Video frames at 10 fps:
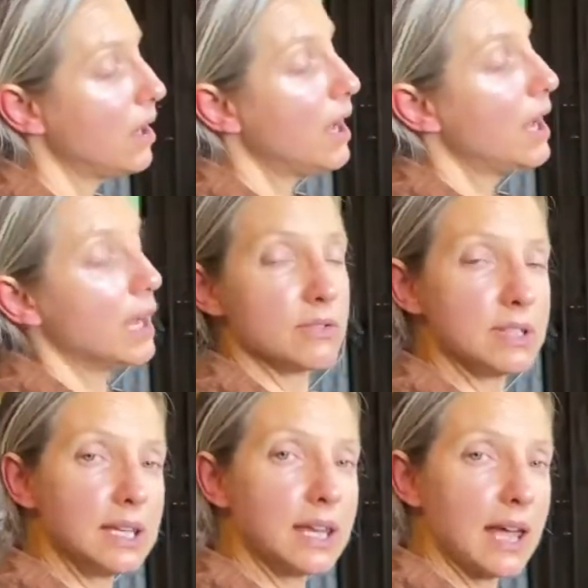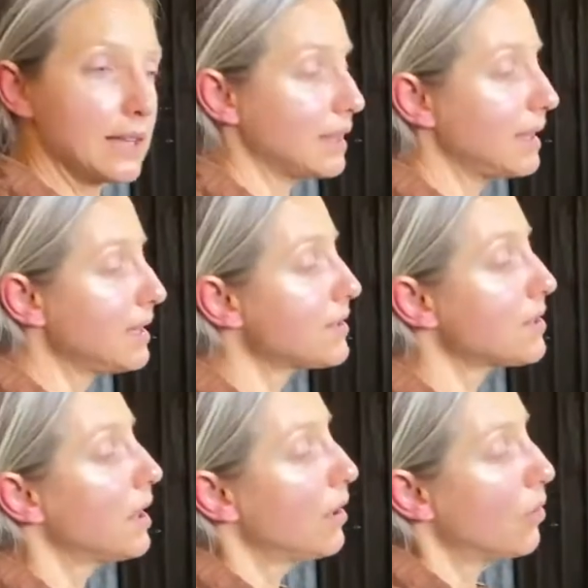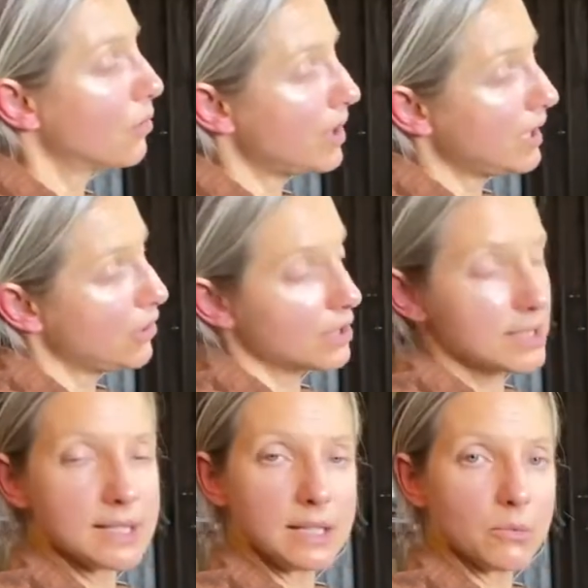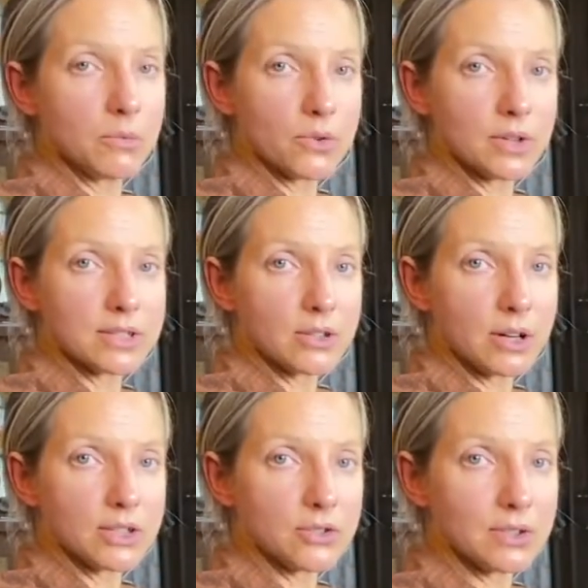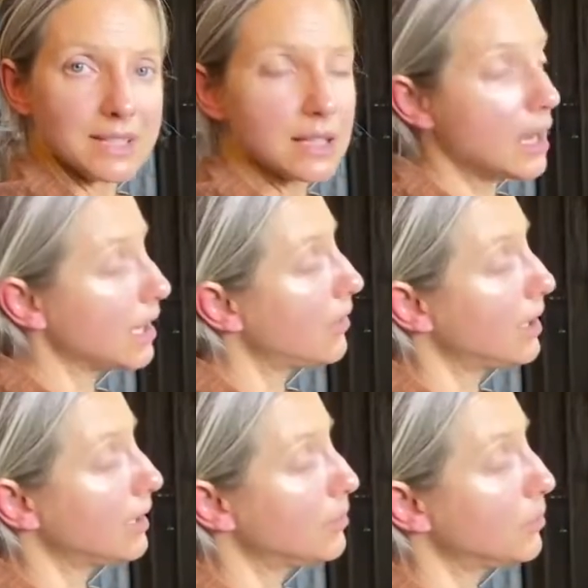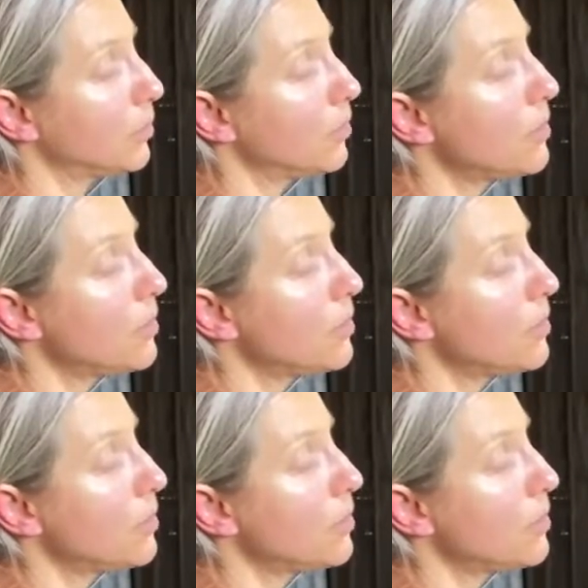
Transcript: I'll decant this. Already you can see the water is starting to discolor a little more.